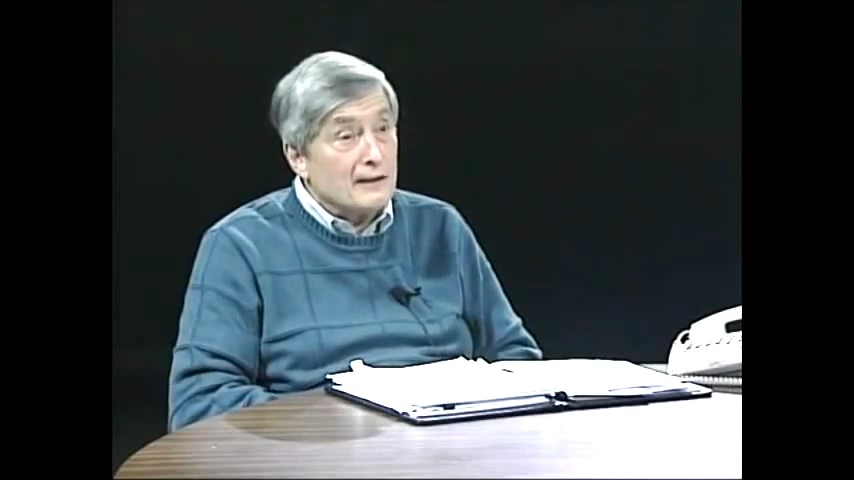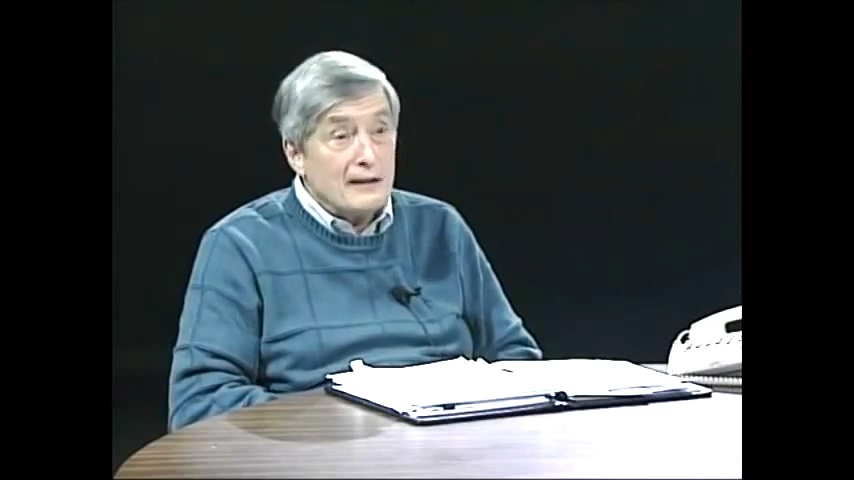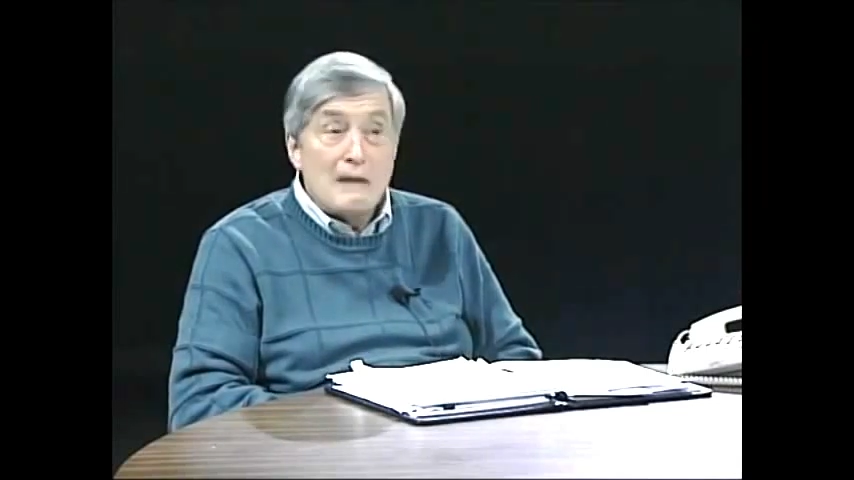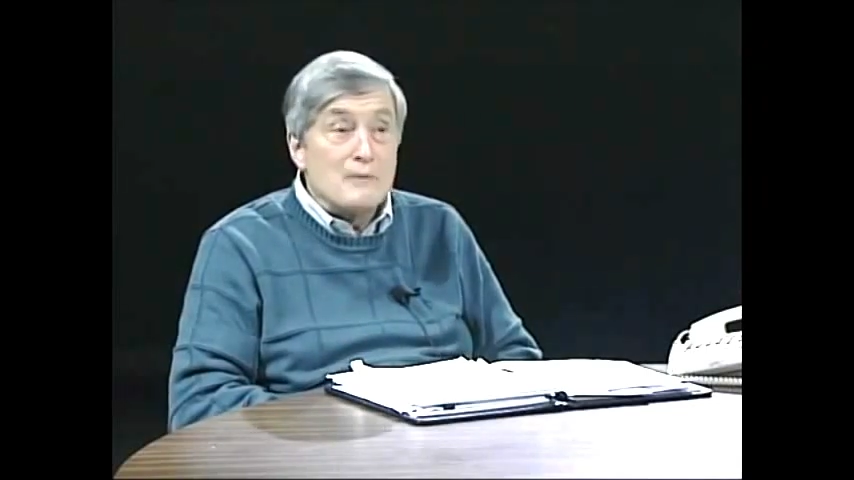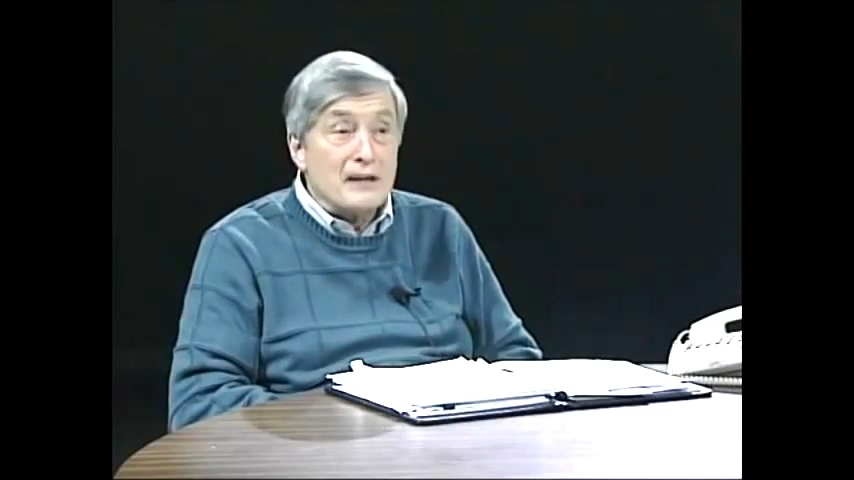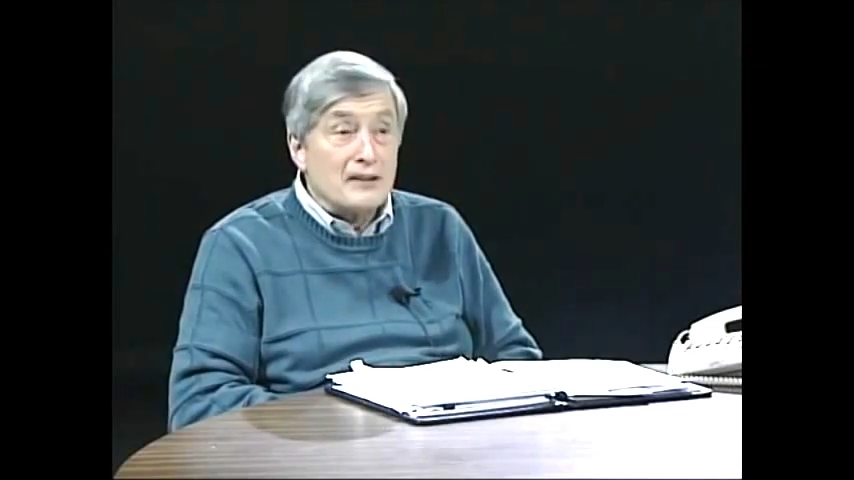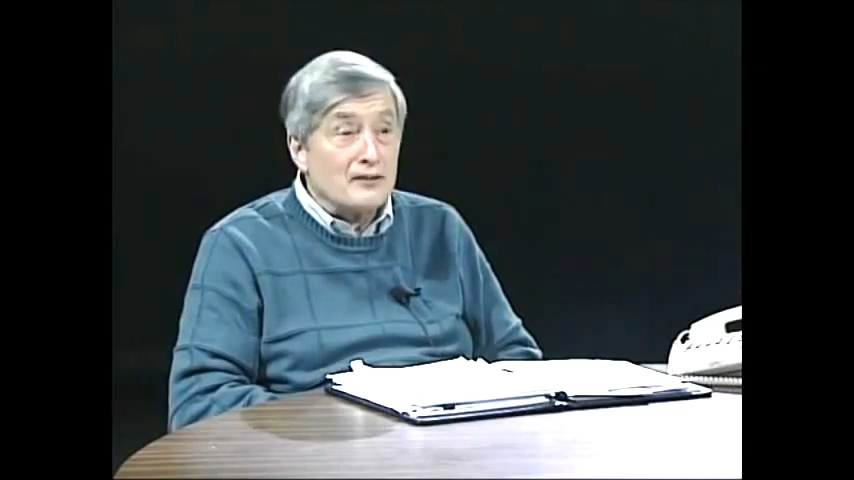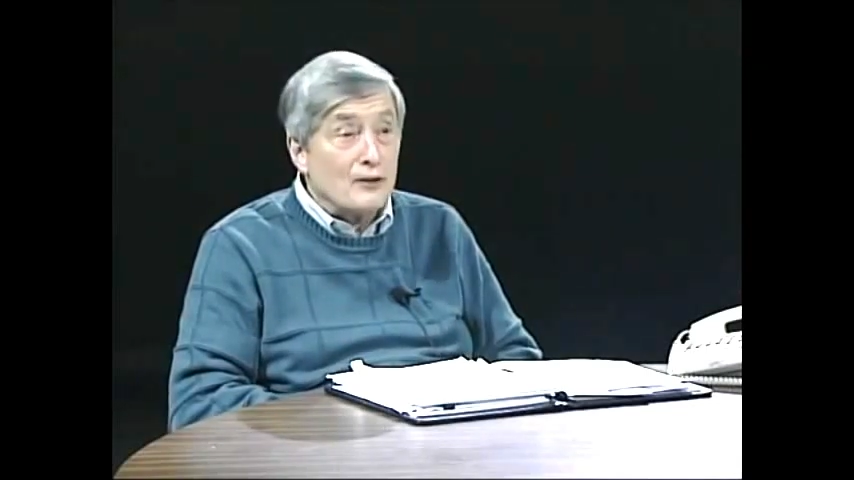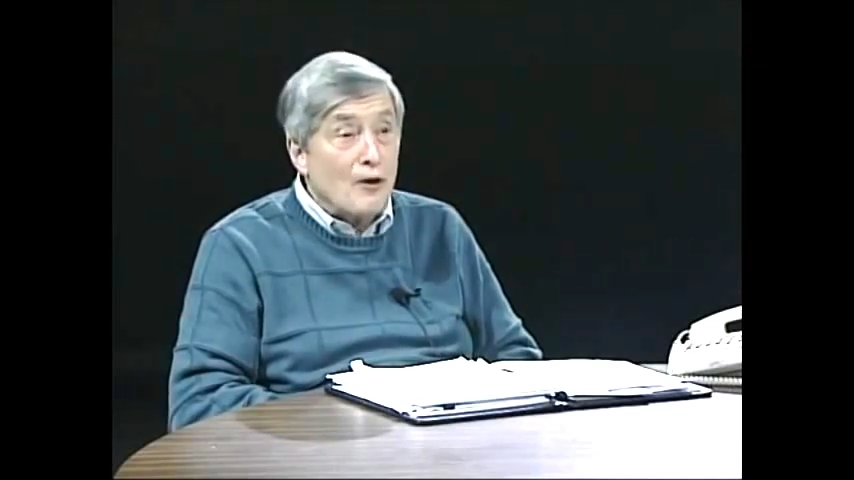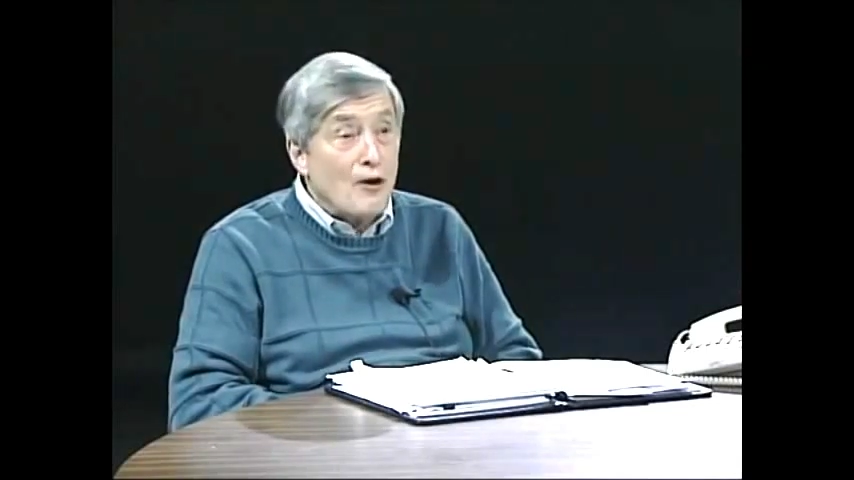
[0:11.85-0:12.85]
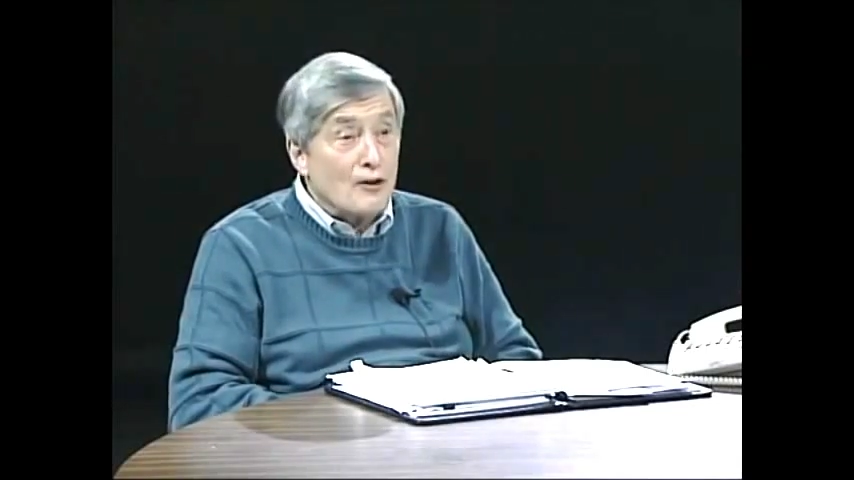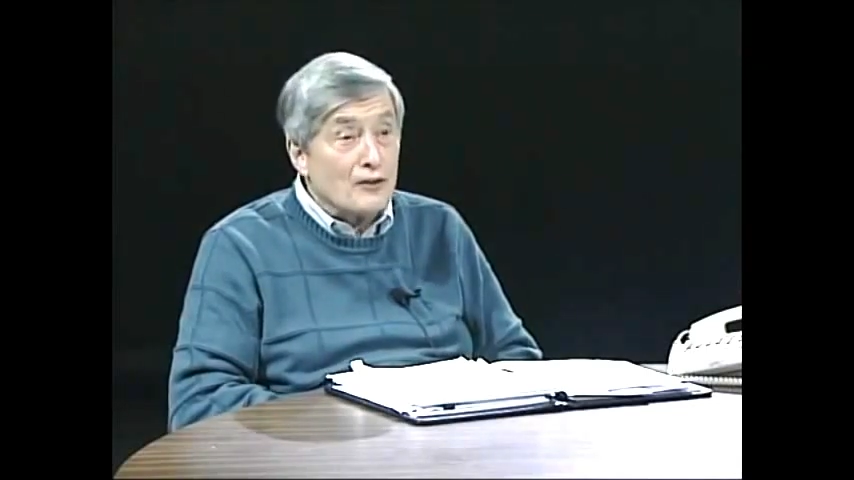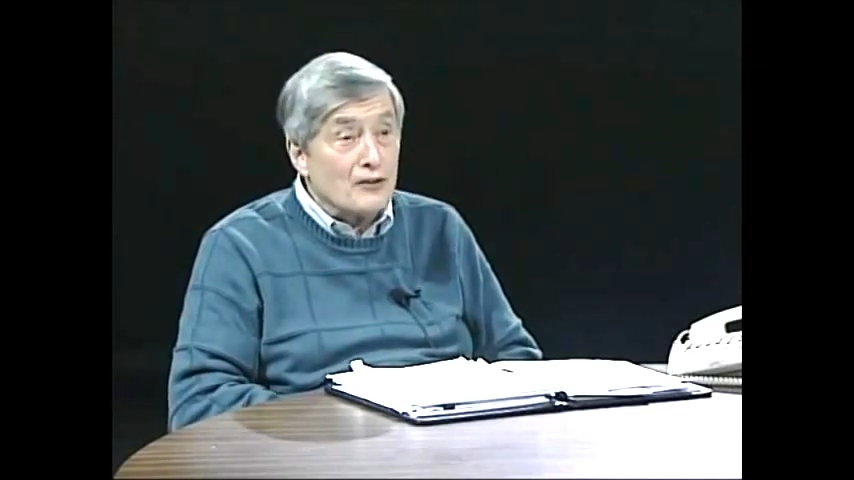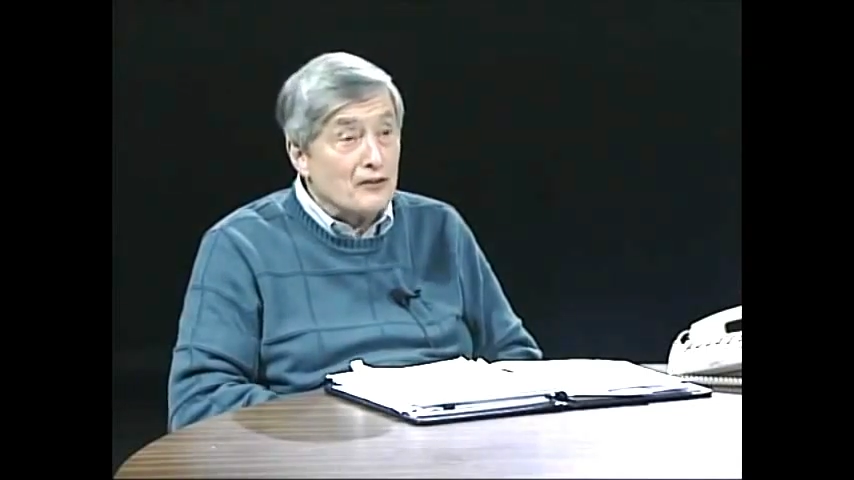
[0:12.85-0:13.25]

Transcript: copying songs